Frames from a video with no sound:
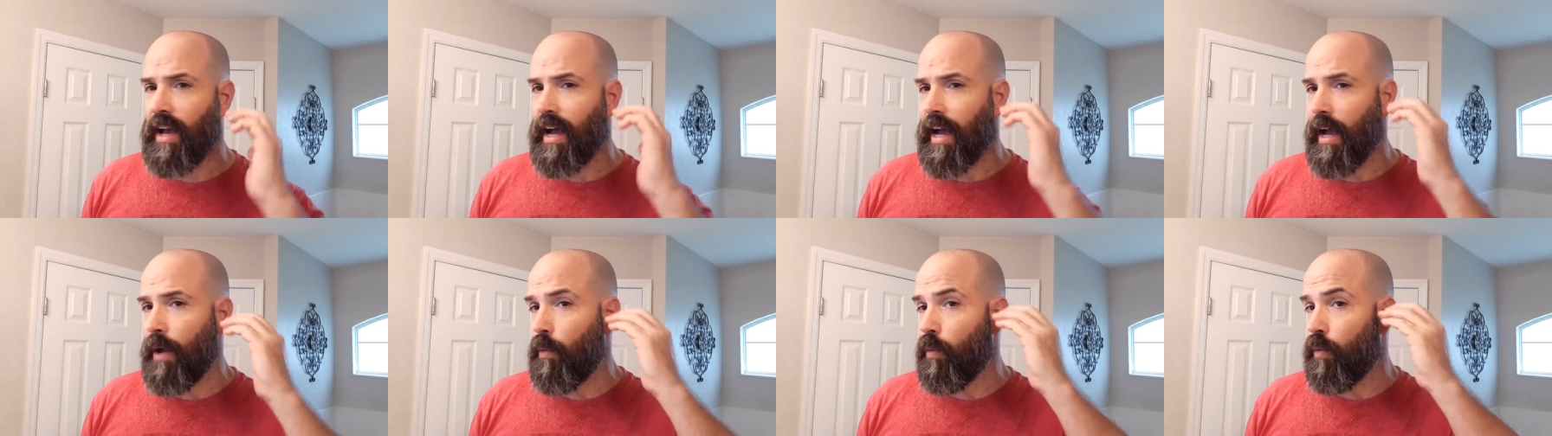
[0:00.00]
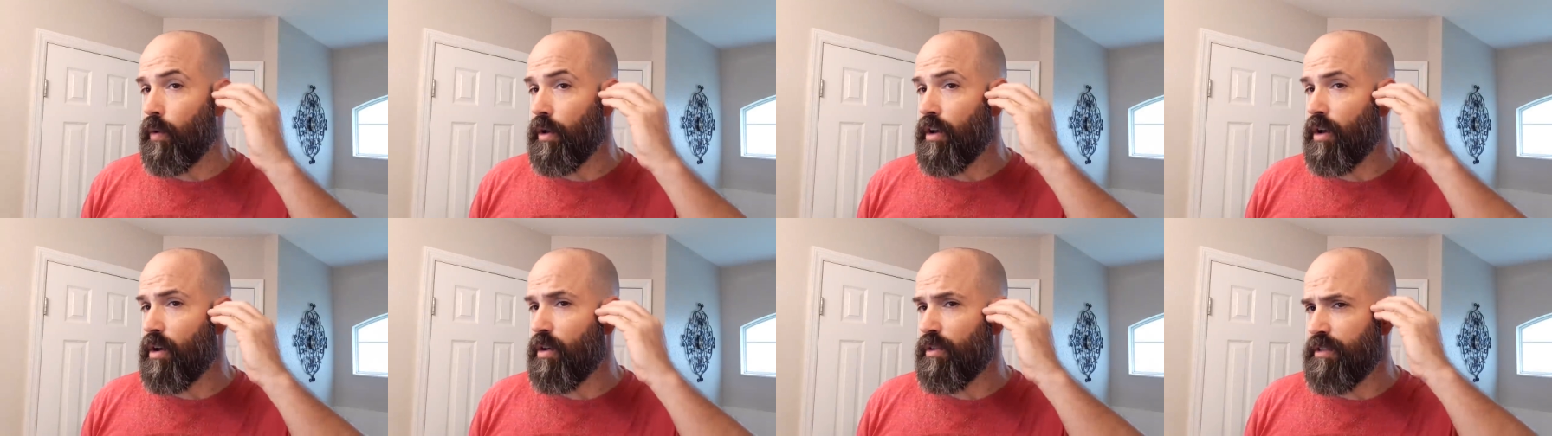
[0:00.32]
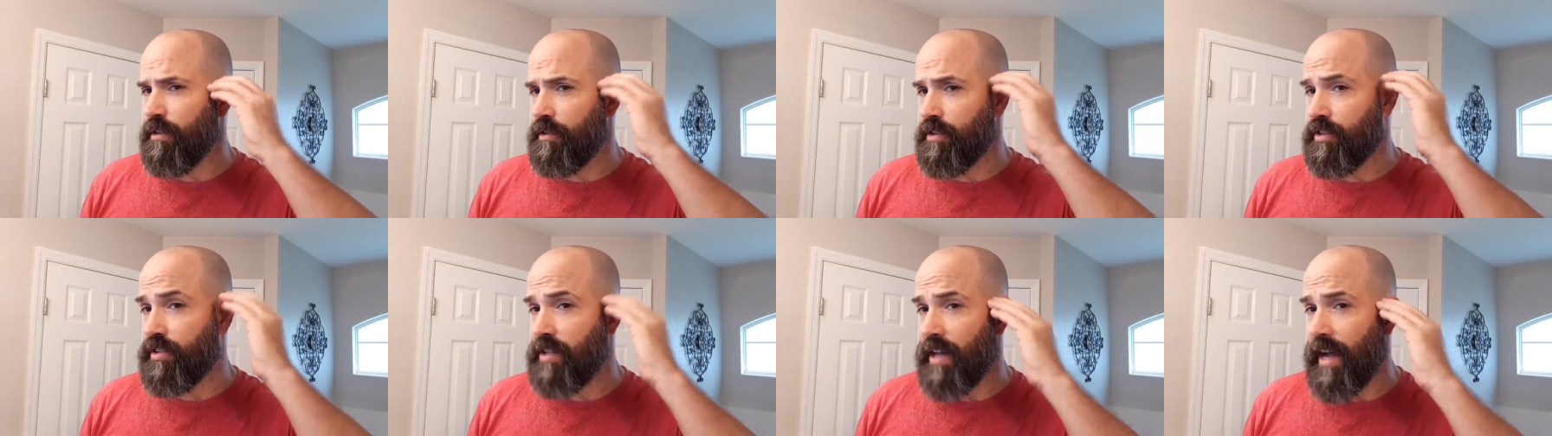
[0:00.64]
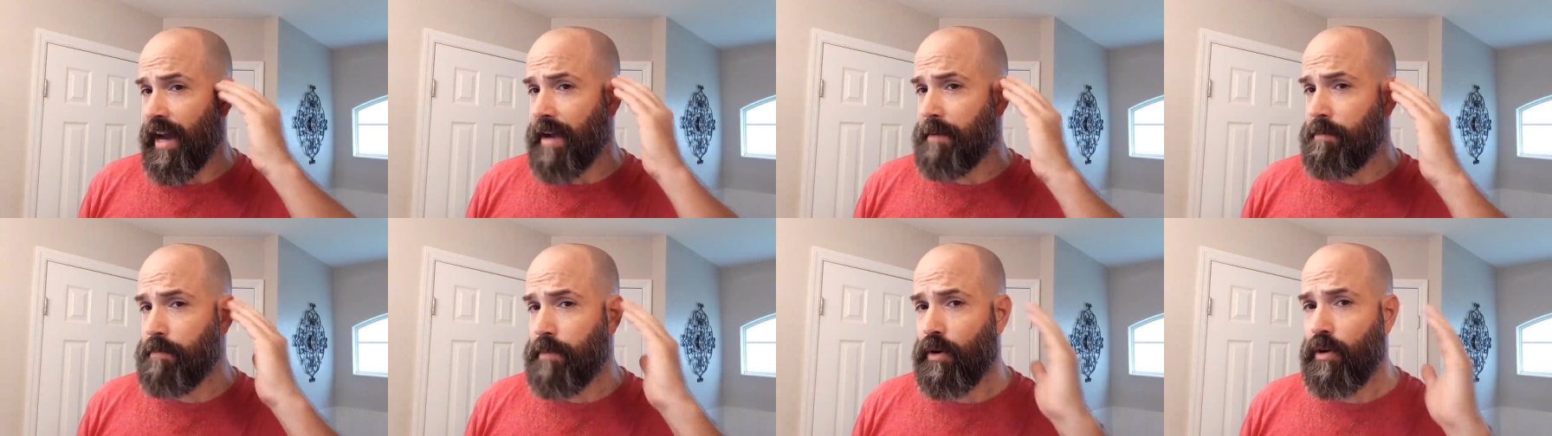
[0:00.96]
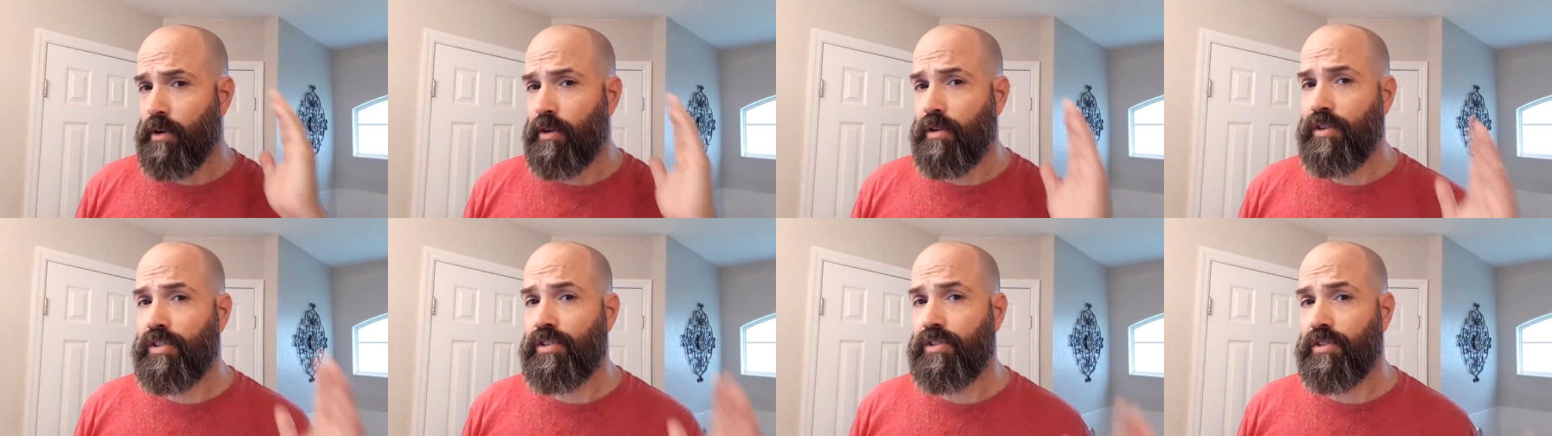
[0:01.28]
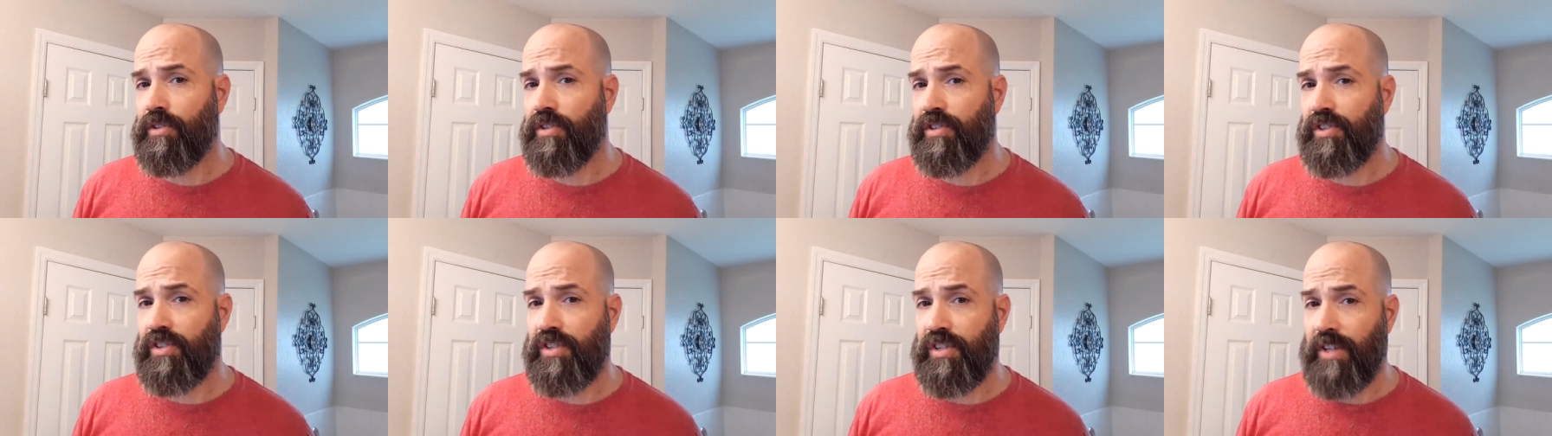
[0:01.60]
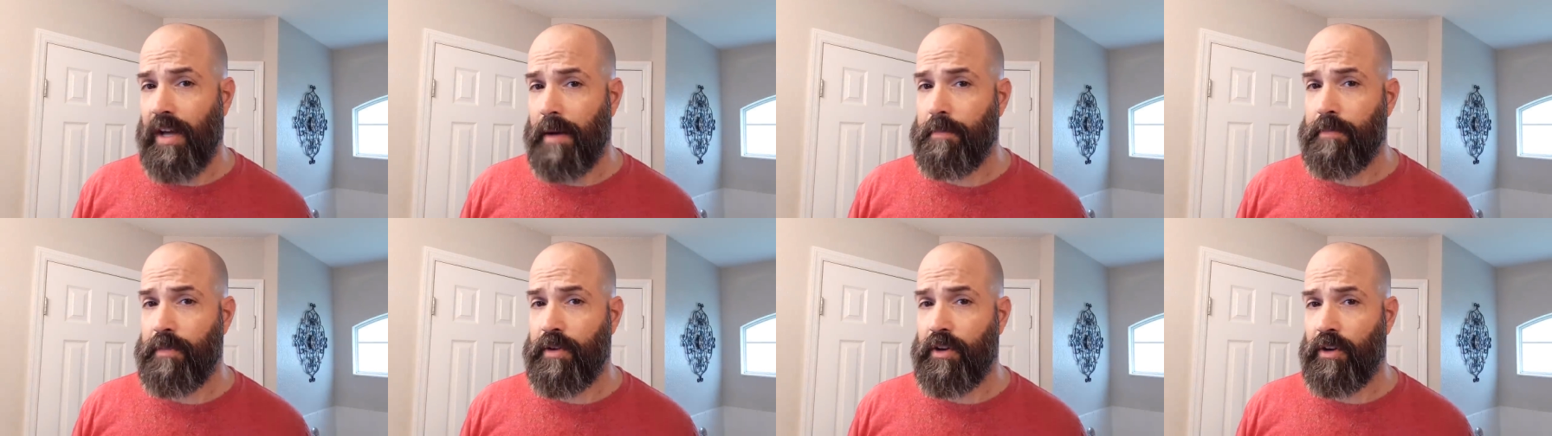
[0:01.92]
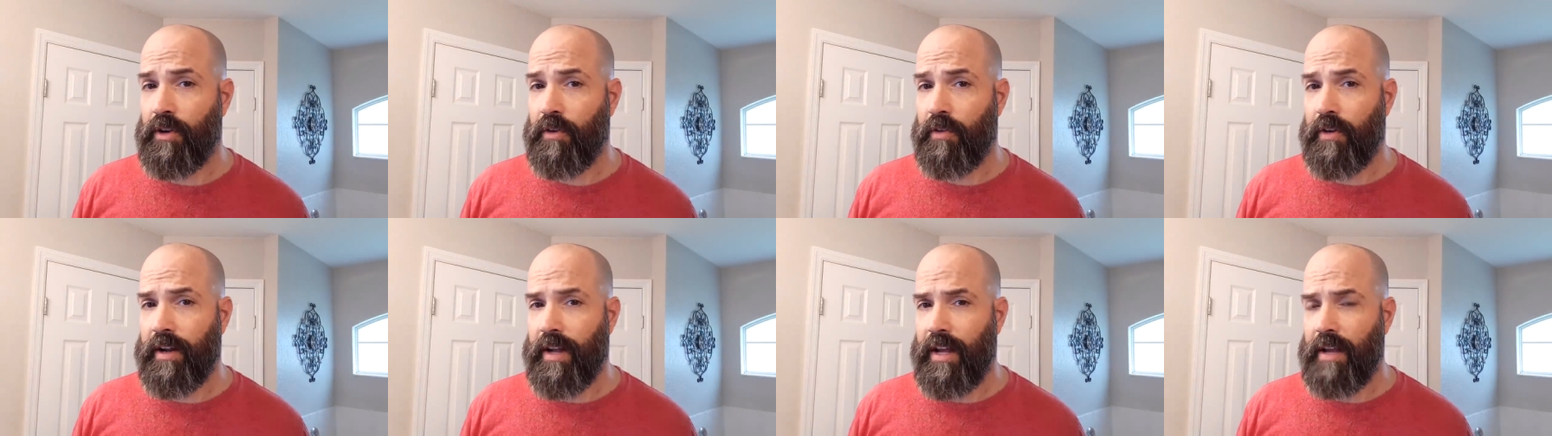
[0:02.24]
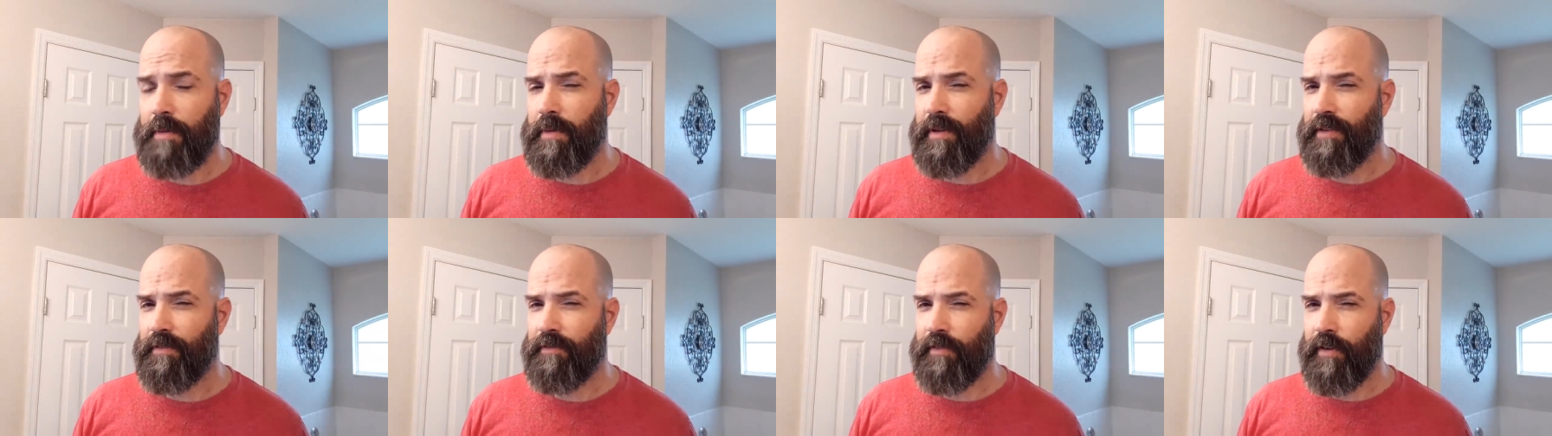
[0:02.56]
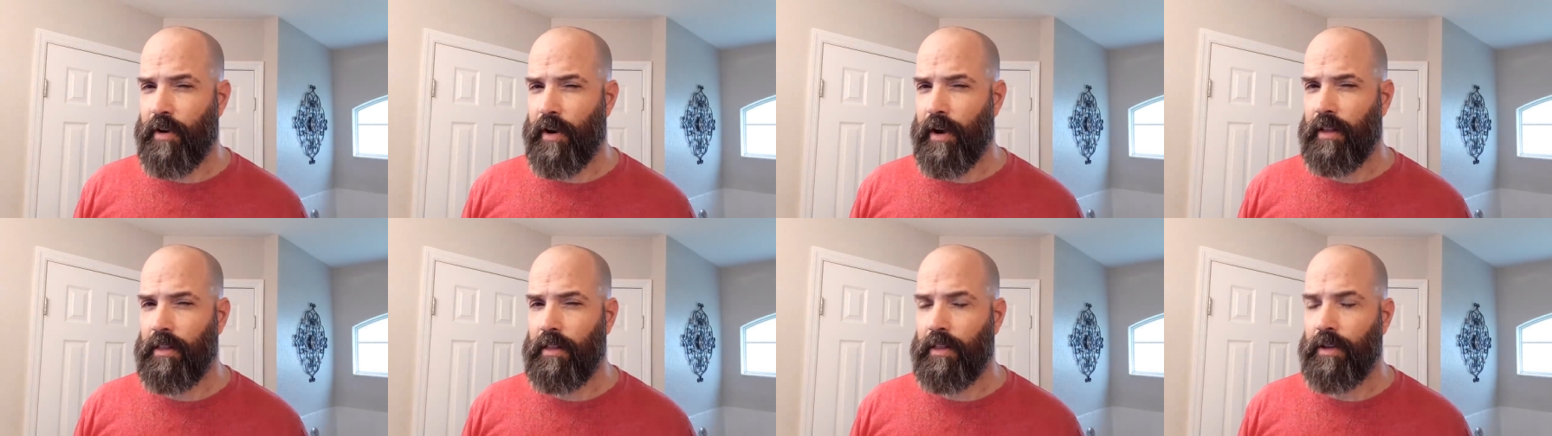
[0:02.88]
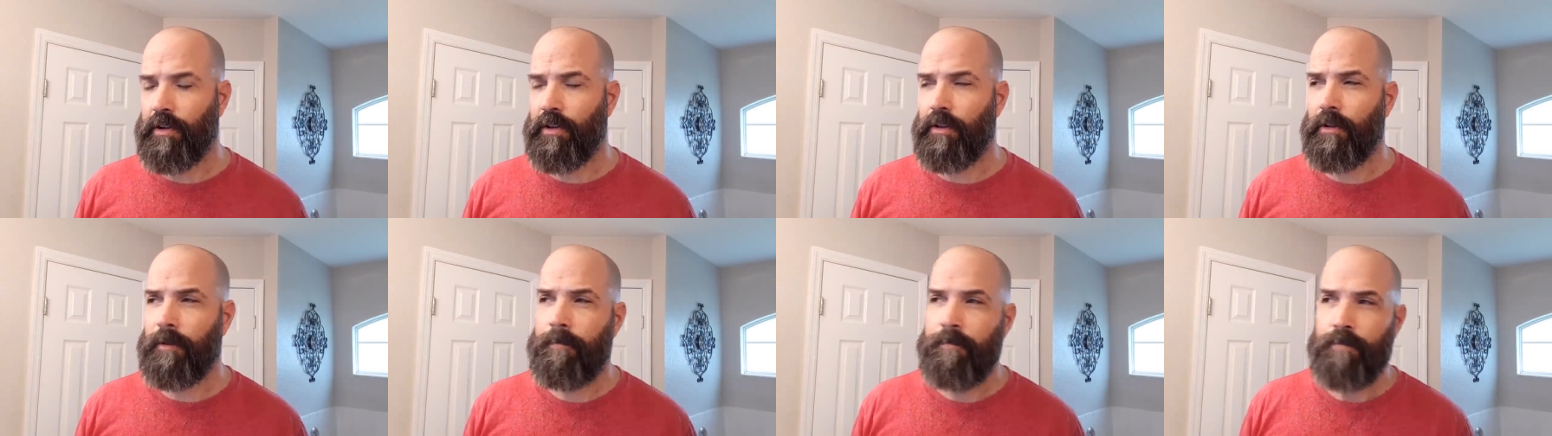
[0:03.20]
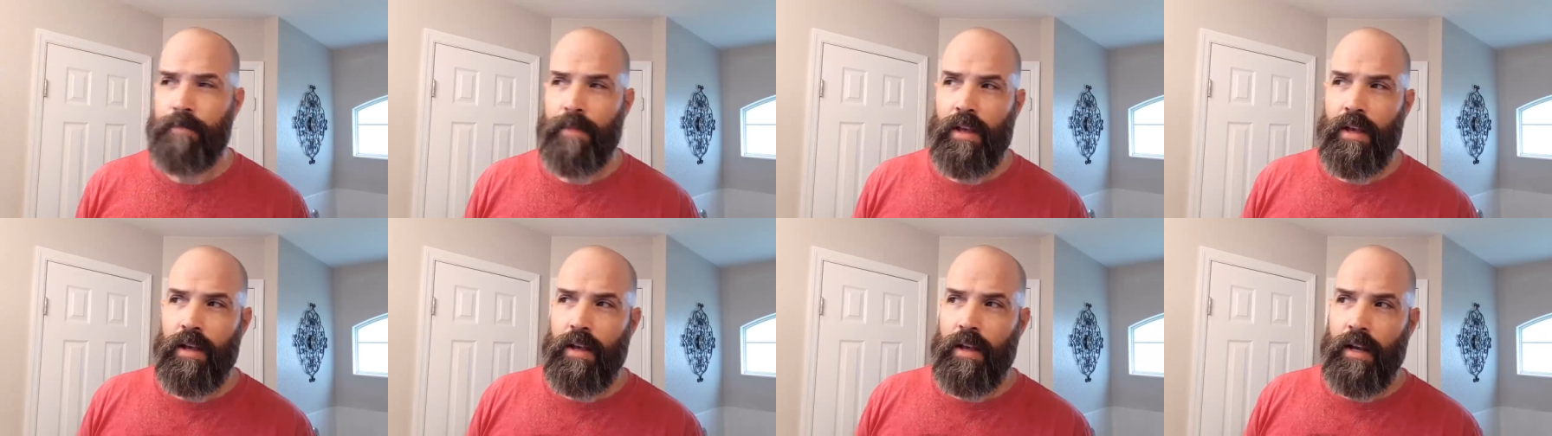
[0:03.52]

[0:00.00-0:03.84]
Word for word: I will the sideburns to some degree, but very little.